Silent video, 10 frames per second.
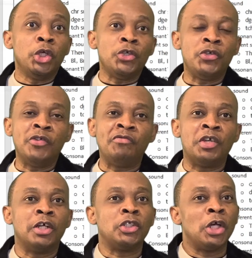you've
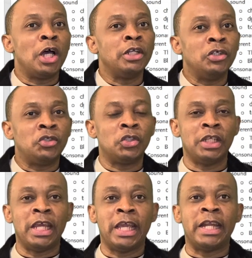got to
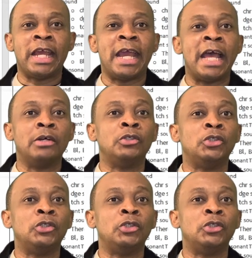understand how